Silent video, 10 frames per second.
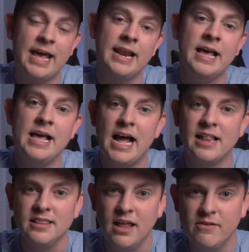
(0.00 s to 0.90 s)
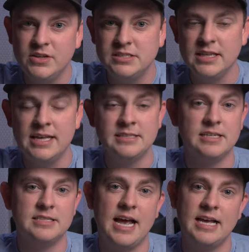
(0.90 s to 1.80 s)
And I love this lens
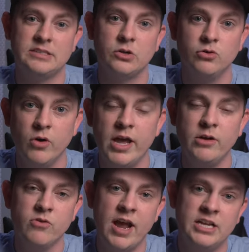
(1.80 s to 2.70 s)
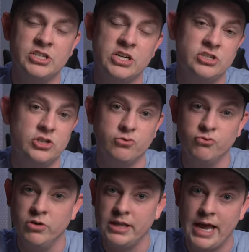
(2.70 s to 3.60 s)
because it has great range and it's just
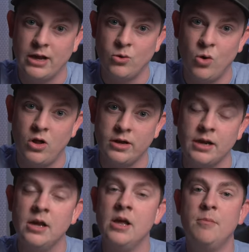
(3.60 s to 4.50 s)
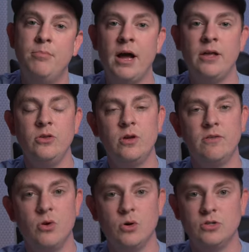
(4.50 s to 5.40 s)
really high quality. But you can
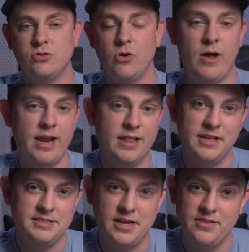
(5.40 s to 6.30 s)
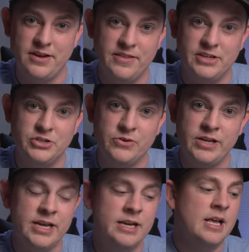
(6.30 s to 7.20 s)
of course throw any lens on there that you
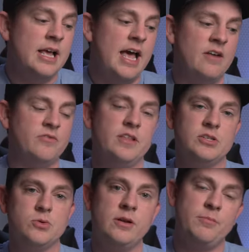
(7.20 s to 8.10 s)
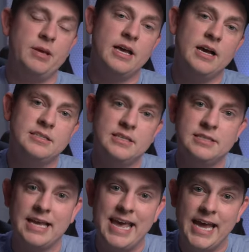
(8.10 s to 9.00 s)
need. And for this one, because
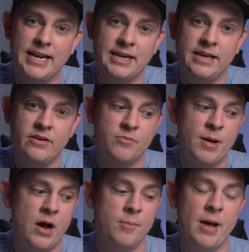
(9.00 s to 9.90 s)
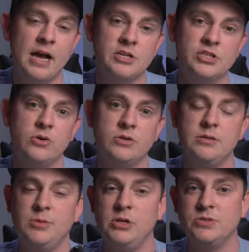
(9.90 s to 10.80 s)
it's a Canon EF mount, I'm actually going
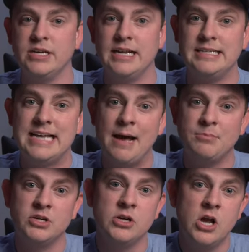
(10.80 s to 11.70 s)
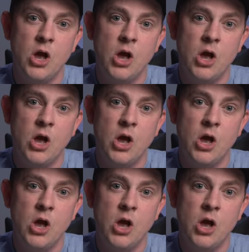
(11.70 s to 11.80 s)
to be using an adapter,